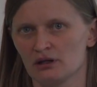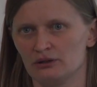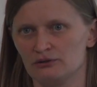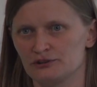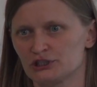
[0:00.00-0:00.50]

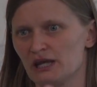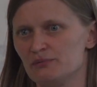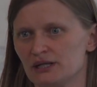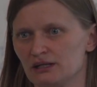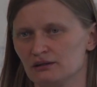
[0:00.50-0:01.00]
kind of
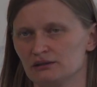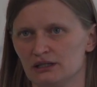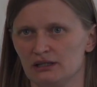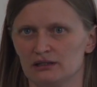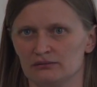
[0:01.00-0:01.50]
shaping
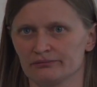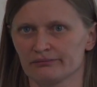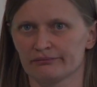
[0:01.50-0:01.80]
the, um,